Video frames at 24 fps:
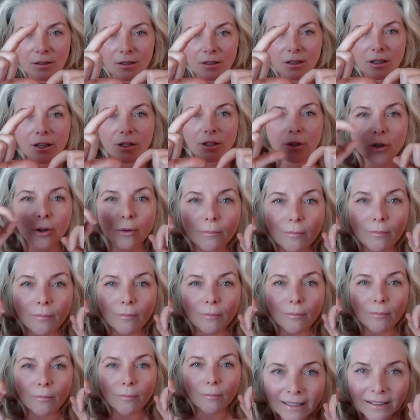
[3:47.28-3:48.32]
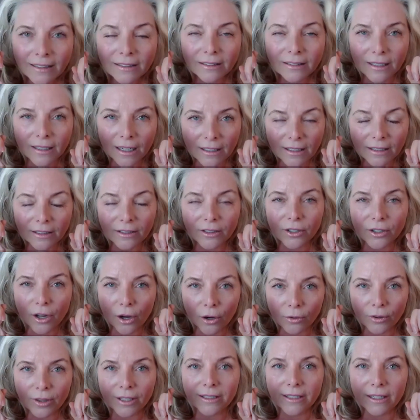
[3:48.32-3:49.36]
Your mind doesn't know
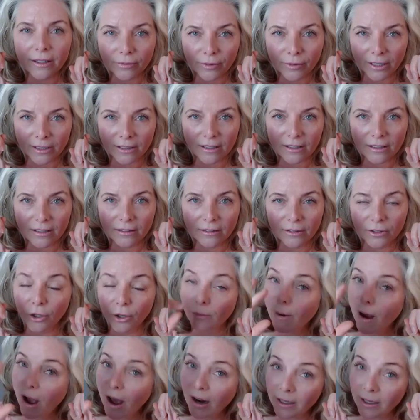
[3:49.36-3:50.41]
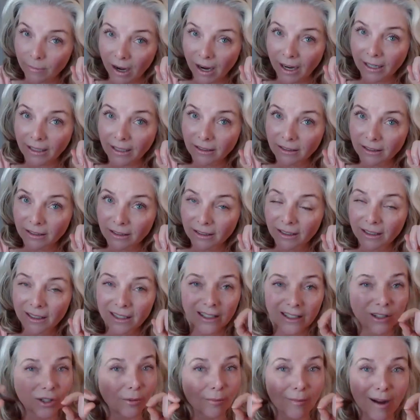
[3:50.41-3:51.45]
the difference. Your body might,
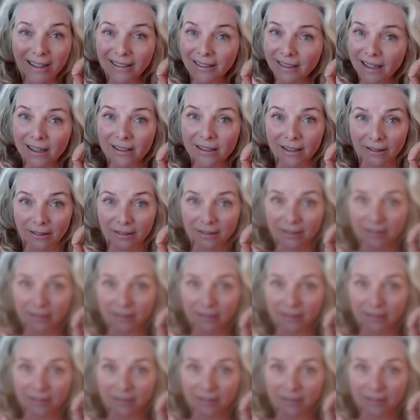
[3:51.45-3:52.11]
your mind doesn't.